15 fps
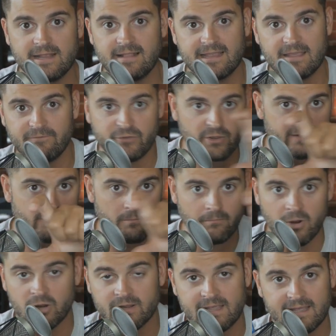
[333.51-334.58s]
Like if you have a
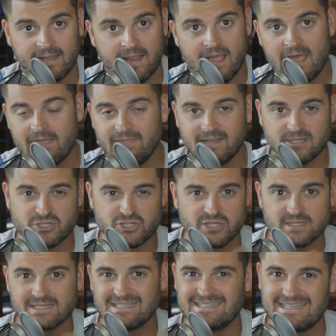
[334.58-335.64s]
market that is
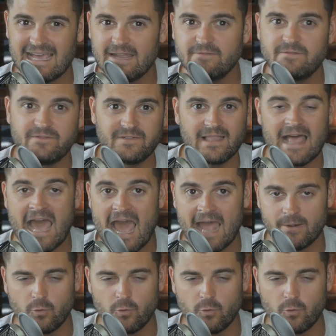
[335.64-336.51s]
just dead flat